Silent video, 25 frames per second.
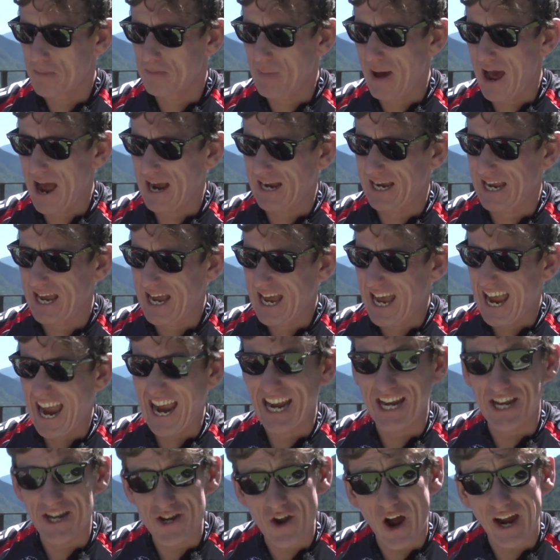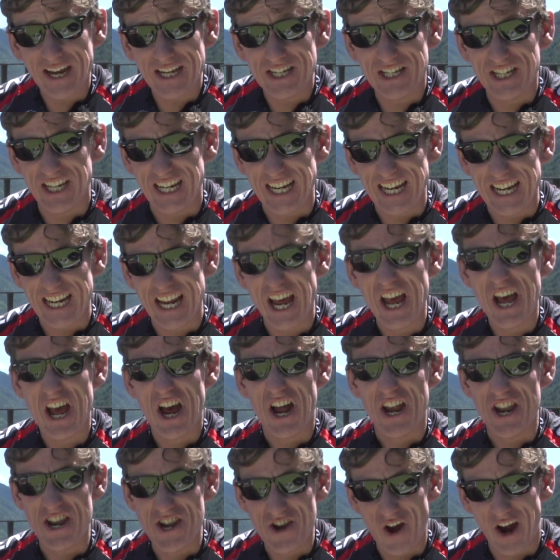back in
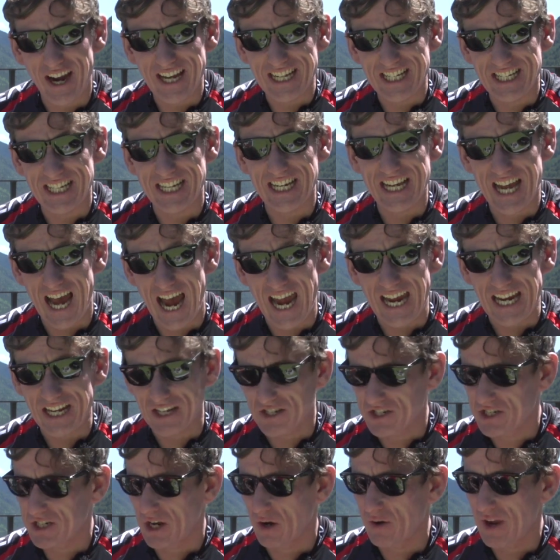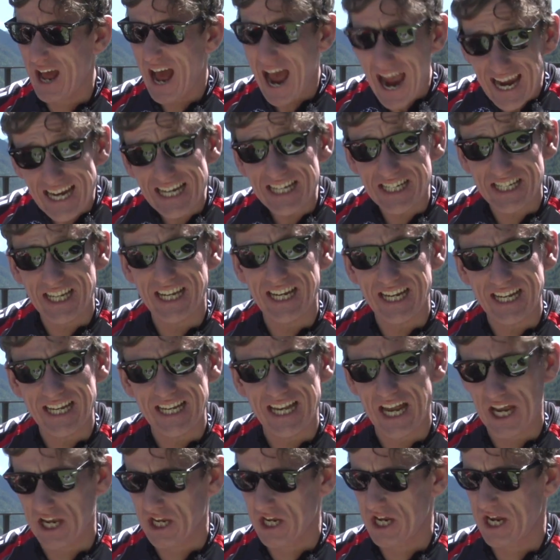1998, so
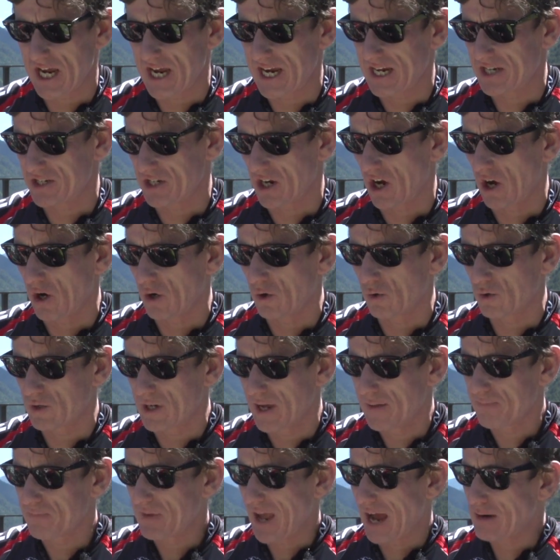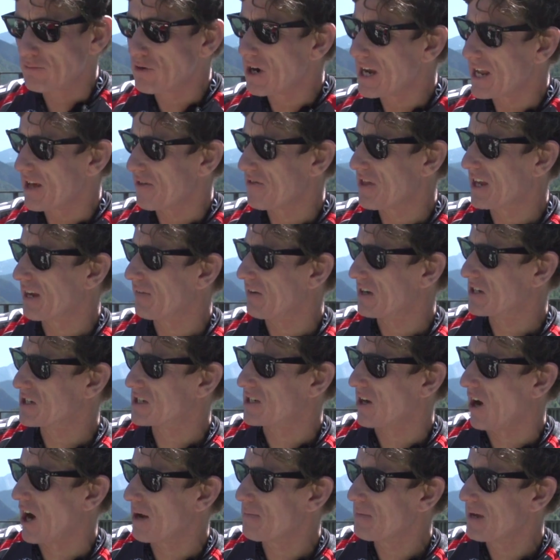18 years old, and really a thing of its
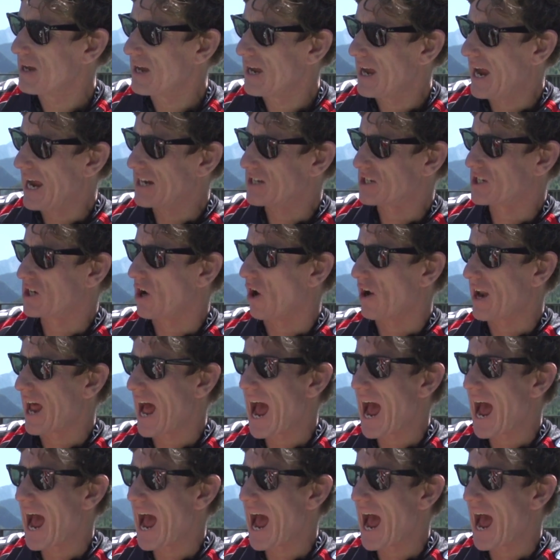time. It's got